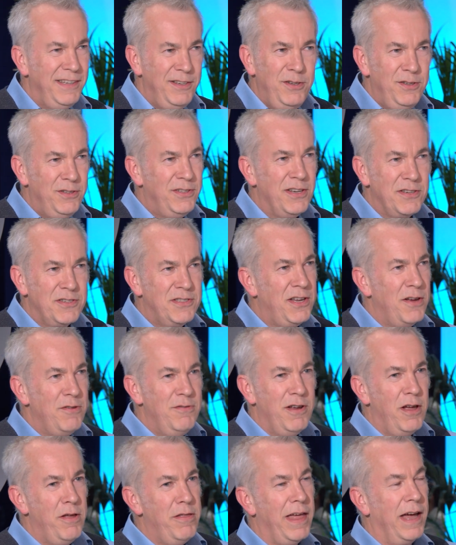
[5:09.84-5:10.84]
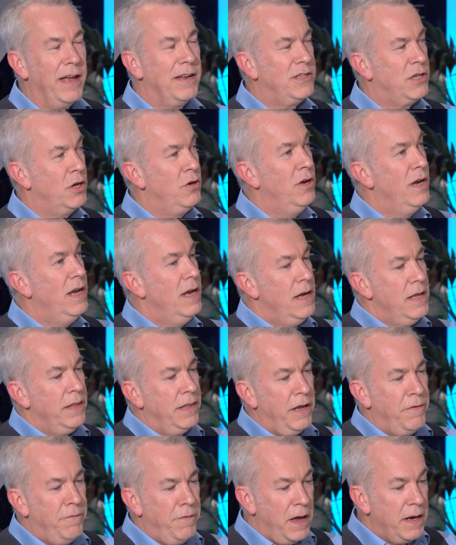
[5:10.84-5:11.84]
No, you just don't know that. No. So
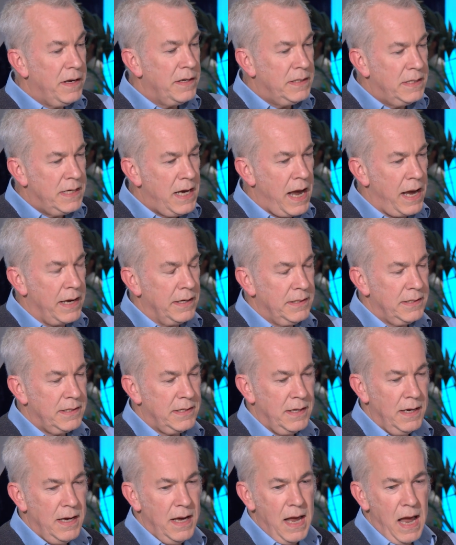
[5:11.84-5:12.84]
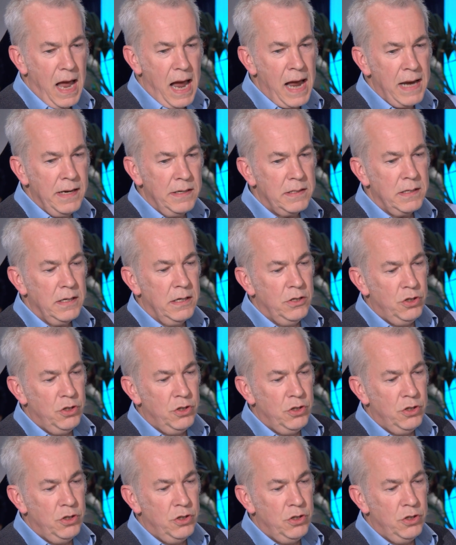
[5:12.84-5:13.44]
they've had a test And